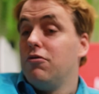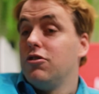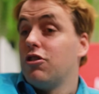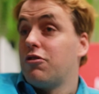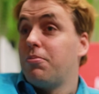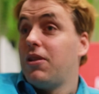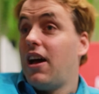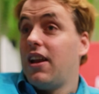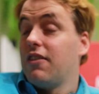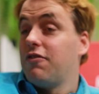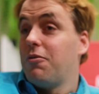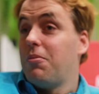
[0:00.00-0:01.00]
just
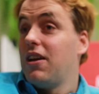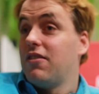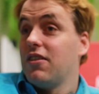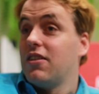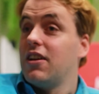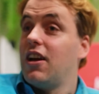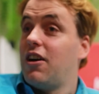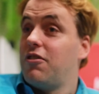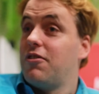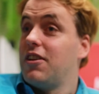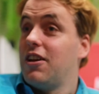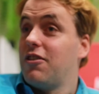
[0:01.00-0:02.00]
planning for basically a
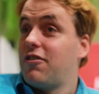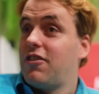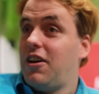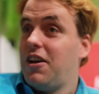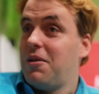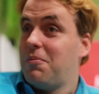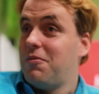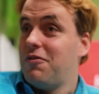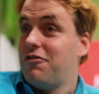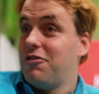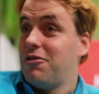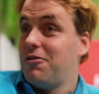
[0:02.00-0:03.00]
hundred years time
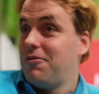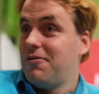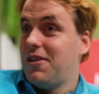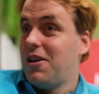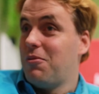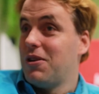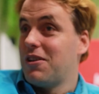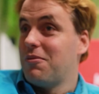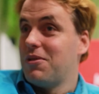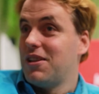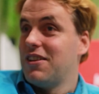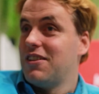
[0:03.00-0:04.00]
for uh, when
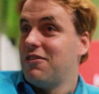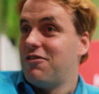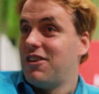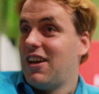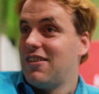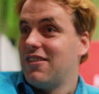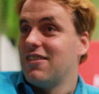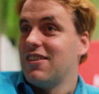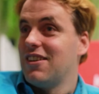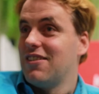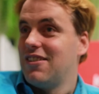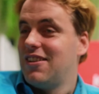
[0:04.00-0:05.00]
completely different
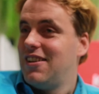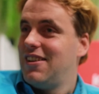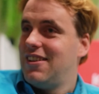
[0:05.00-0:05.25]
entities